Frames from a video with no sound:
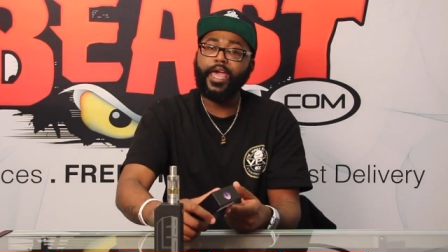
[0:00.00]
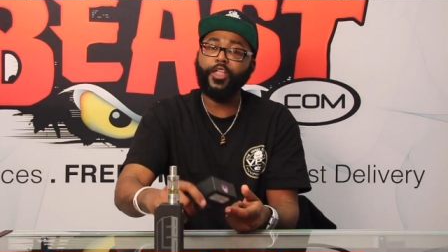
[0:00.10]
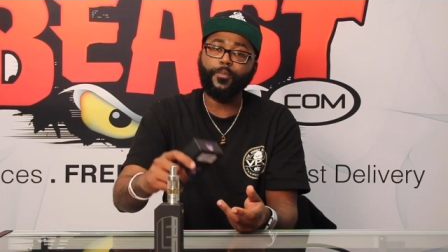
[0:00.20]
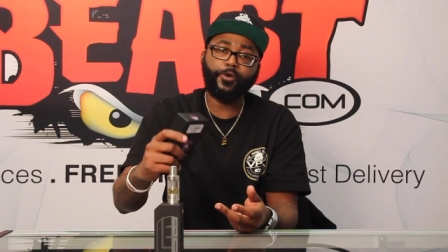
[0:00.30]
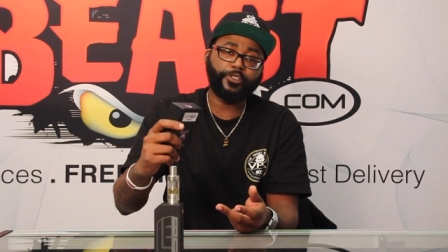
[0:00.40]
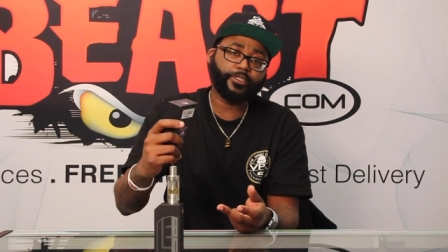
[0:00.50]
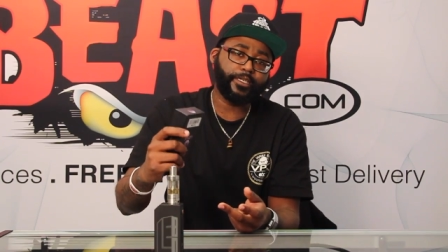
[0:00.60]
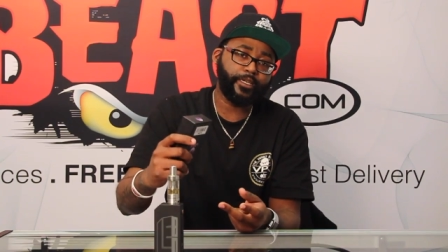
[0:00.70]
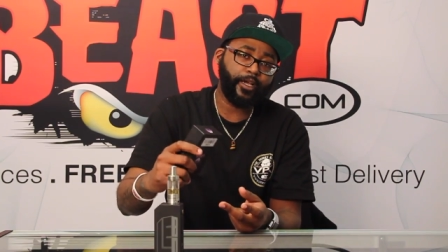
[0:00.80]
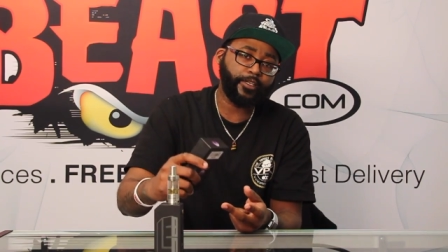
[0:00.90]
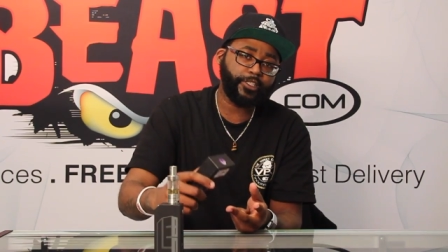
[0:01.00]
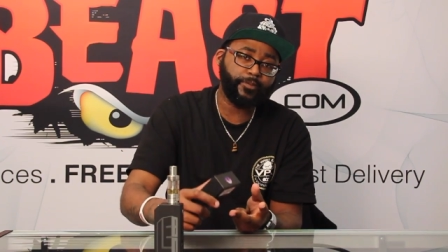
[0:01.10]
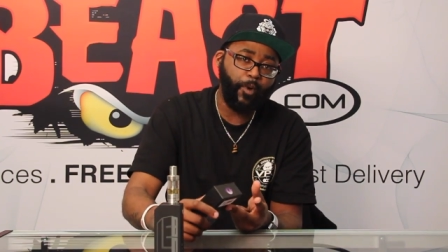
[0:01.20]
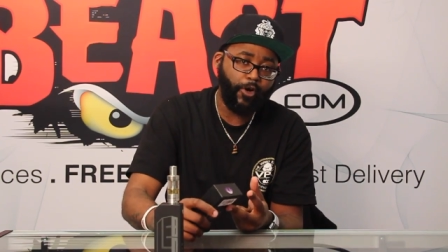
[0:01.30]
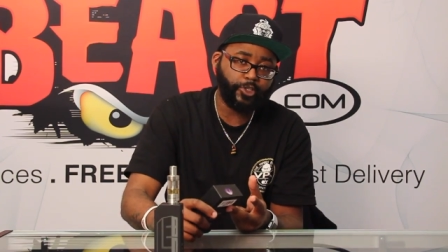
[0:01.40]
and you're purchasing a
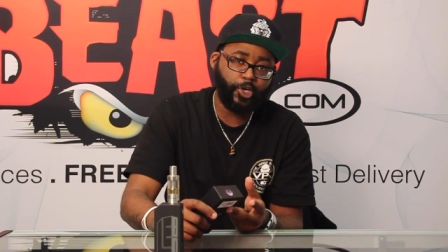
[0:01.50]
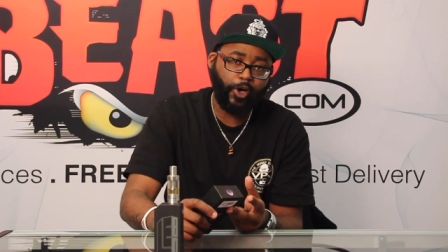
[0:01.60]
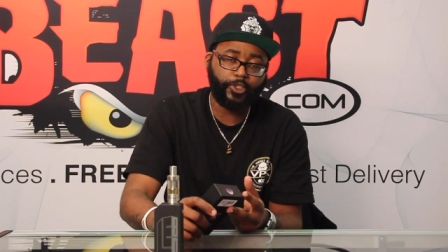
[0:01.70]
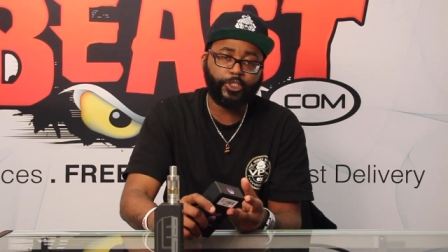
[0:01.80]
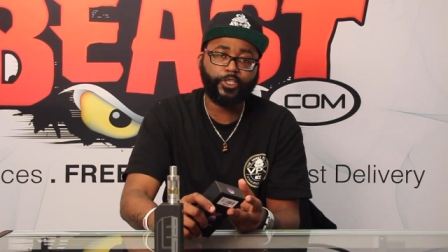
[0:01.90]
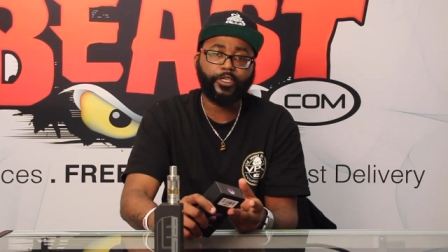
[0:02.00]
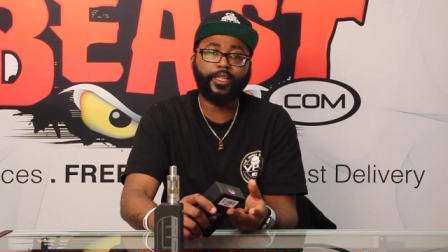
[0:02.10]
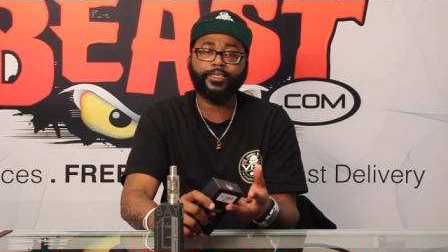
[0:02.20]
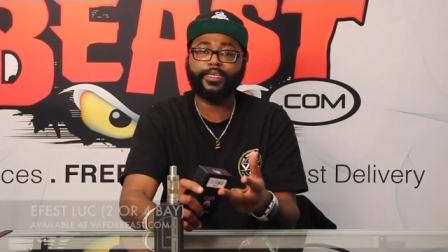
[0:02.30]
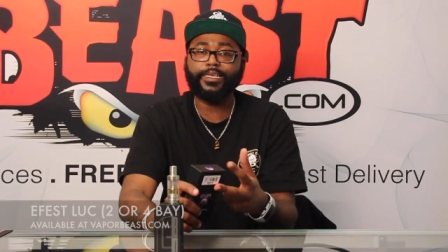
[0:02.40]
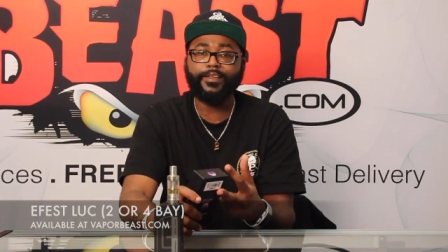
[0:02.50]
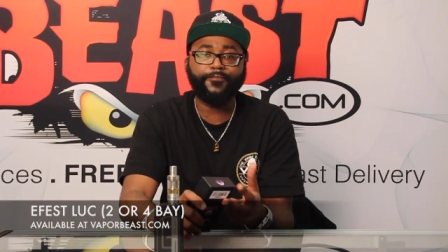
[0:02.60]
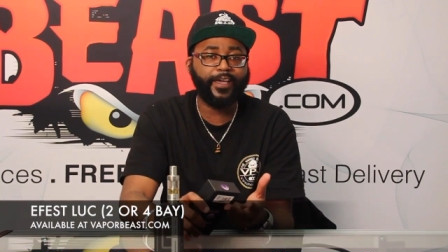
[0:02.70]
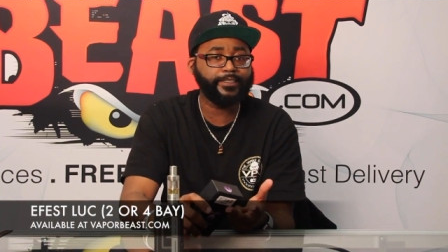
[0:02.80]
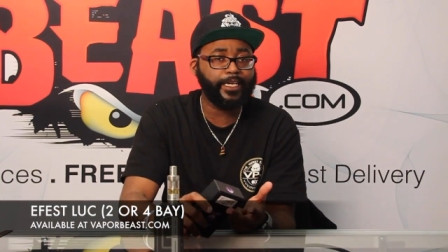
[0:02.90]
smart charger like the
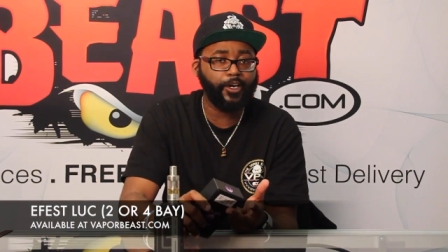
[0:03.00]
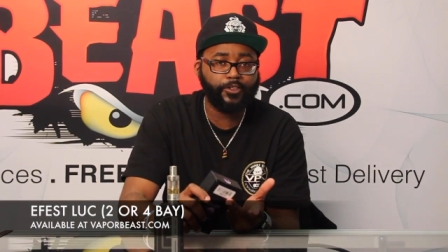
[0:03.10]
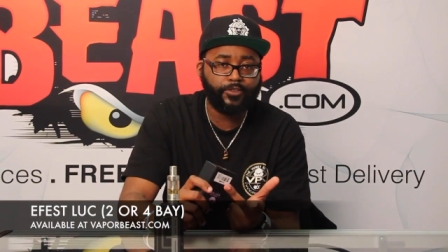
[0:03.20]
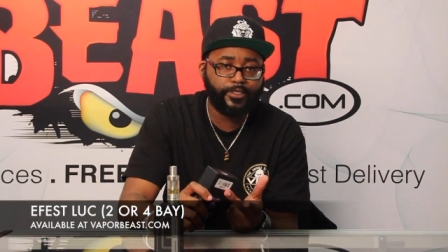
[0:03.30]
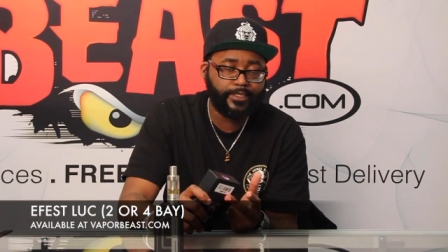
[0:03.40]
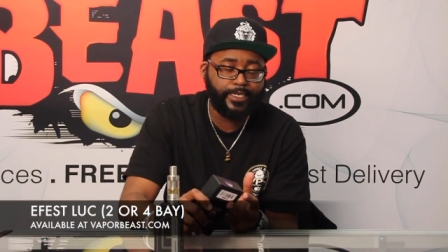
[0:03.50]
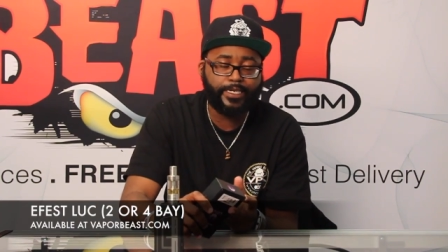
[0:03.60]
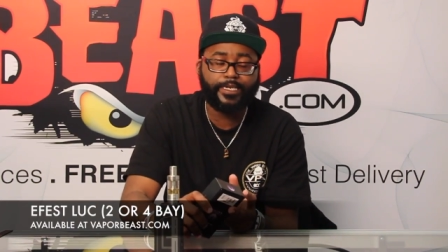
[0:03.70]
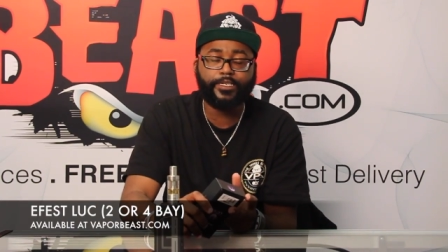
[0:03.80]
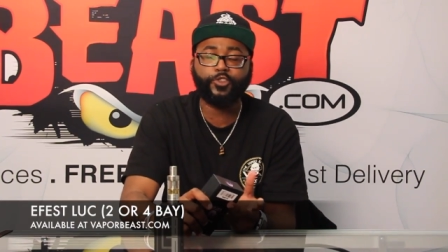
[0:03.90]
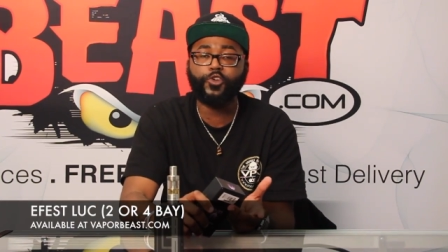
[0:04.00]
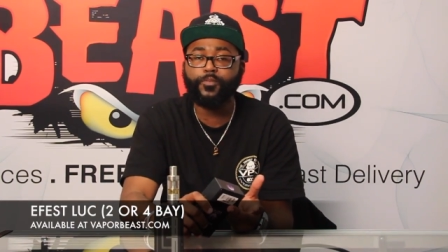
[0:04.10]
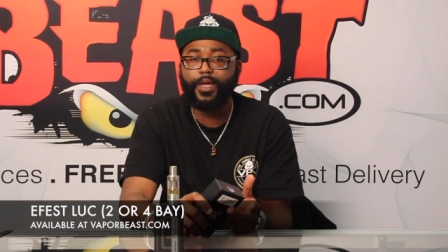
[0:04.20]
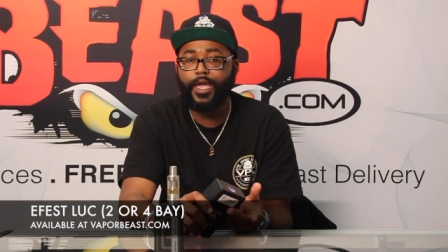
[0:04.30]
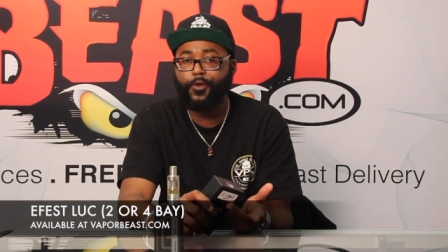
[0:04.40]
Efest LUC 2
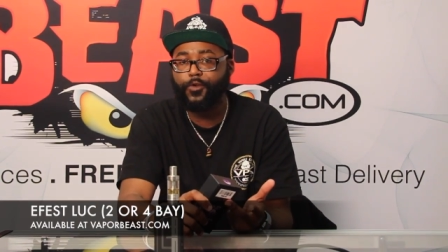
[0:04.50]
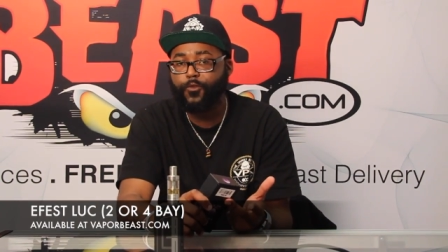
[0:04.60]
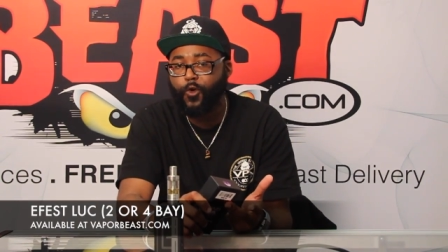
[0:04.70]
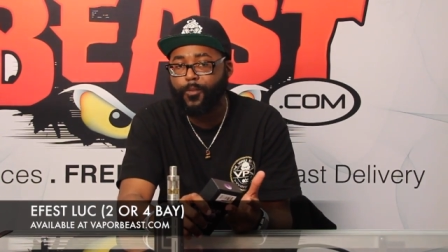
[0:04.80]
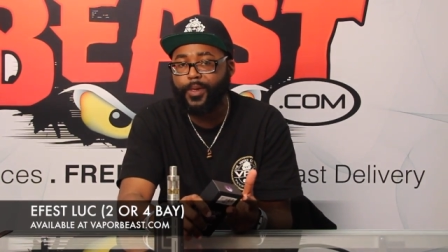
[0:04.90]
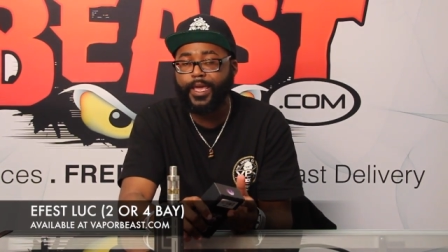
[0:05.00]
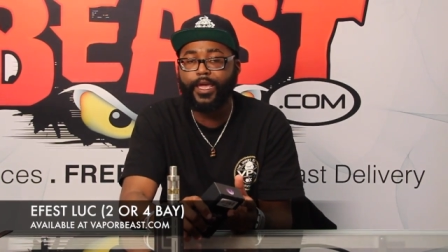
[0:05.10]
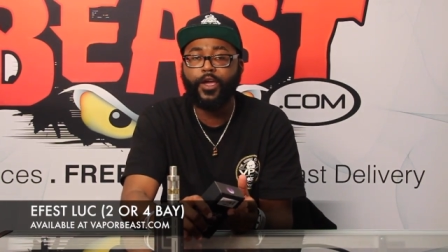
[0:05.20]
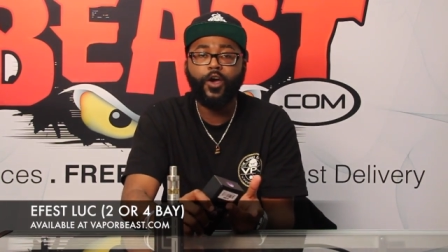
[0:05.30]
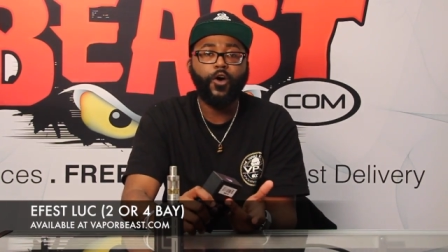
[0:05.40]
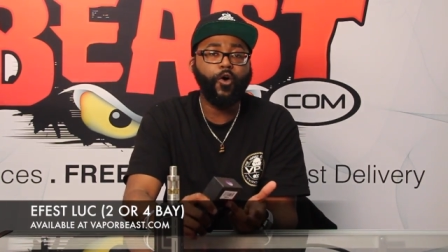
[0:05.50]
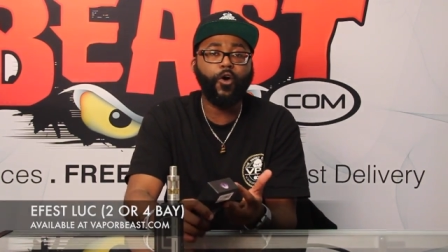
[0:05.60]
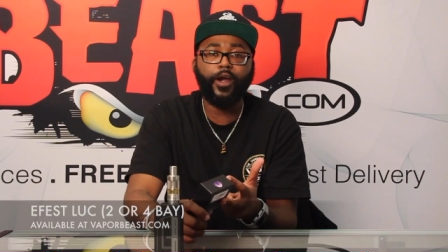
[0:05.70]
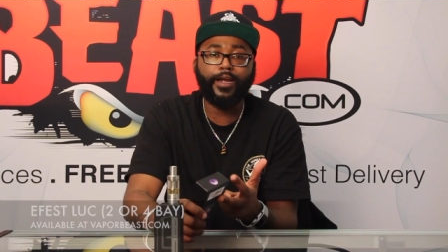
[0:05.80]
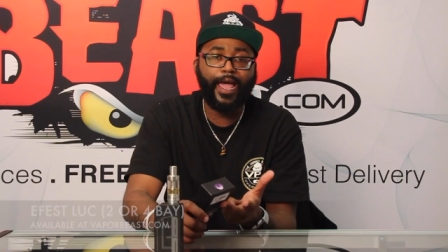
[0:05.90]
bay or 4 bay
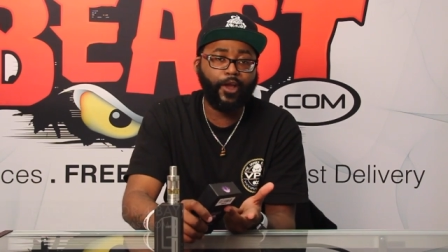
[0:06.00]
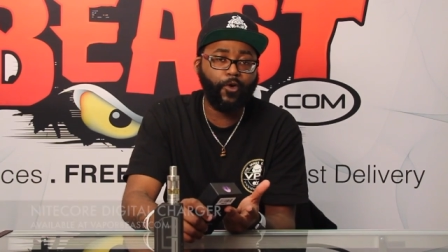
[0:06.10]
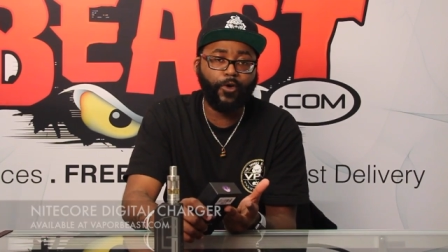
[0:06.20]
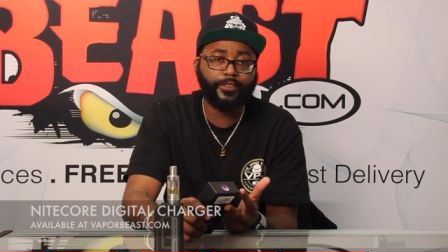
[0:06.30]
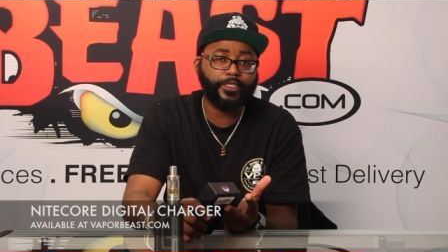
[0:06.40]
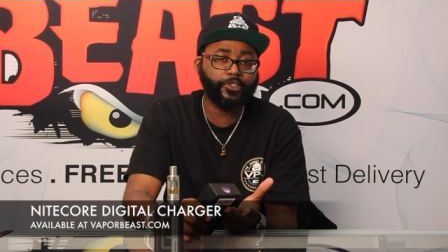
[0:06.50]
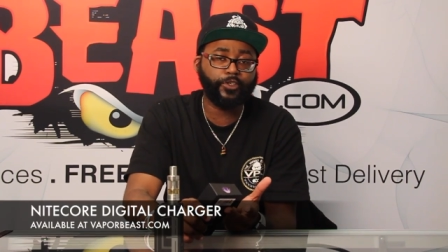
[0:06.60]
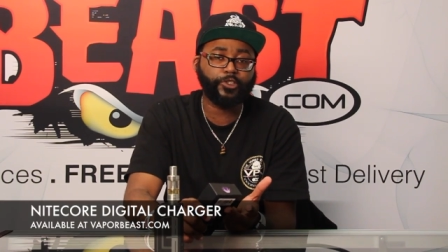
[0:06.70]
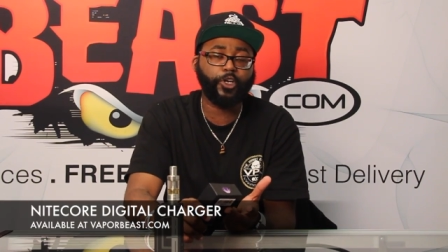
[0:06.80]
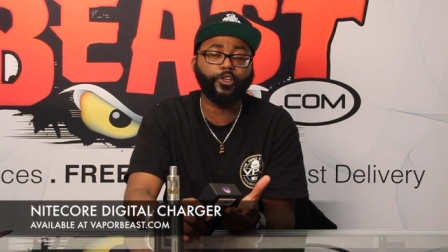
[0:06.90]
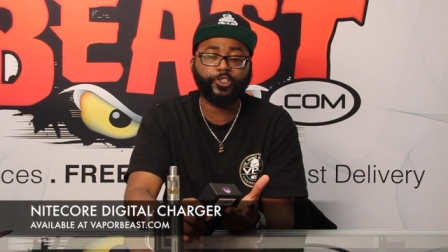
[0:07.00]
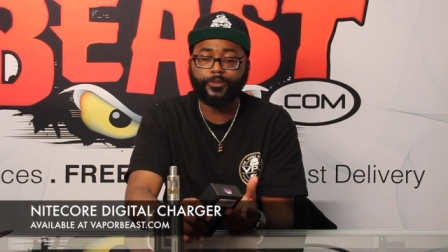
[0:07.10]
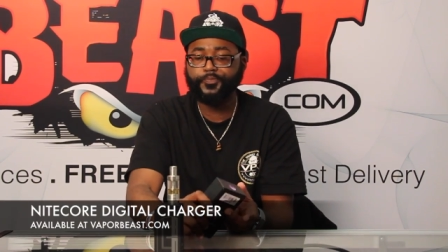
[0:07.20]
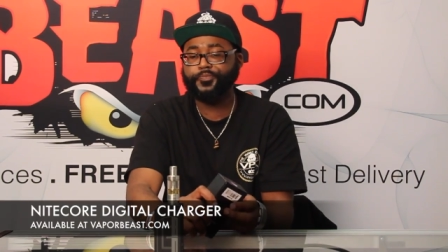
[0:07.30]
or a Nitecore digital charger.